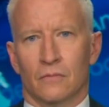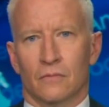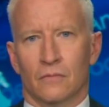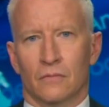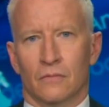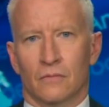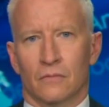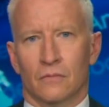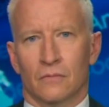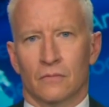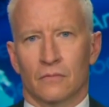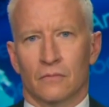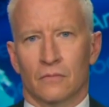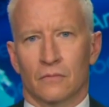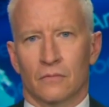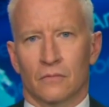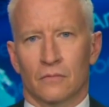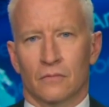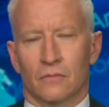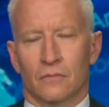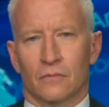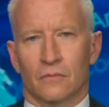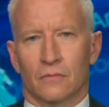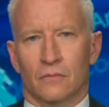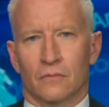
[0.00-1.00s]

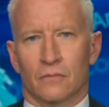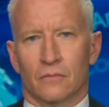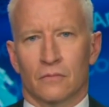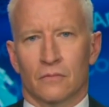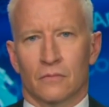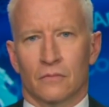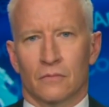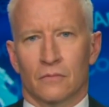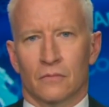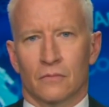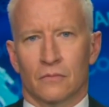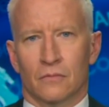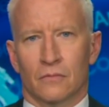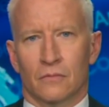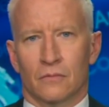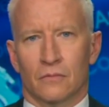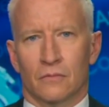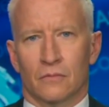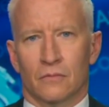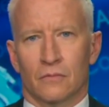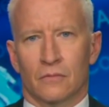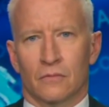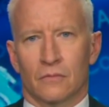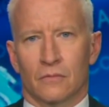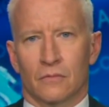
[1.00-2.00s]

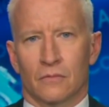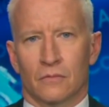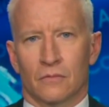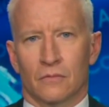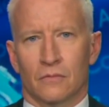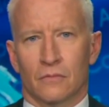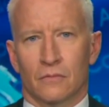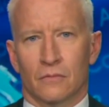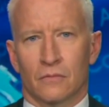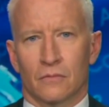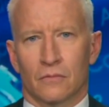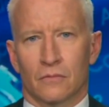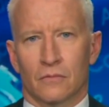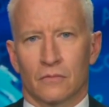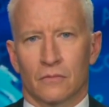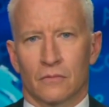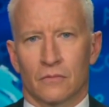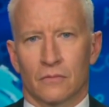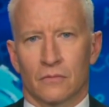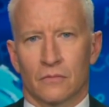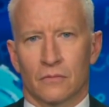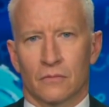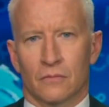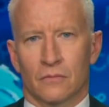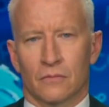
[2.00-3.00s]

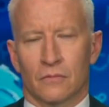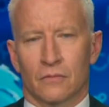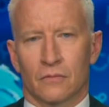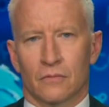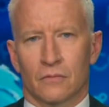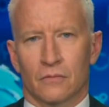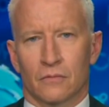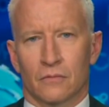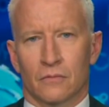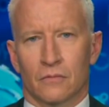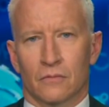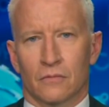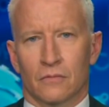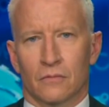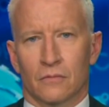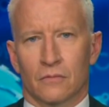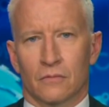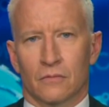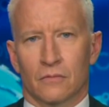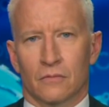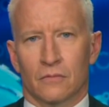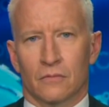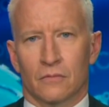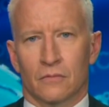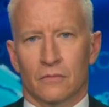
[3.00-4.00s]

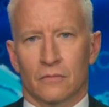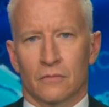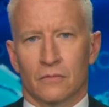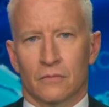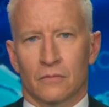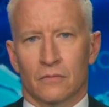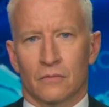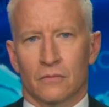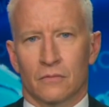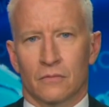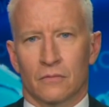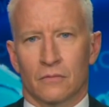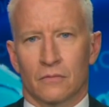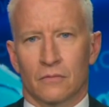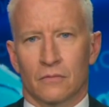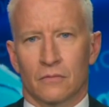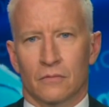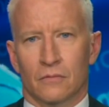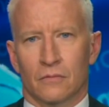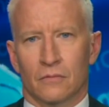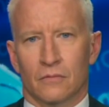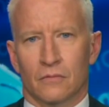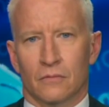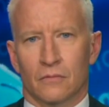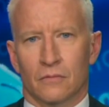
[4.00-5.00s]

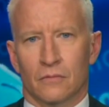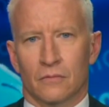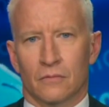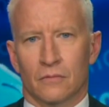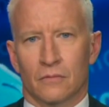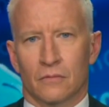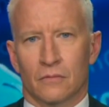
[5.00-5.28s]
[no speech]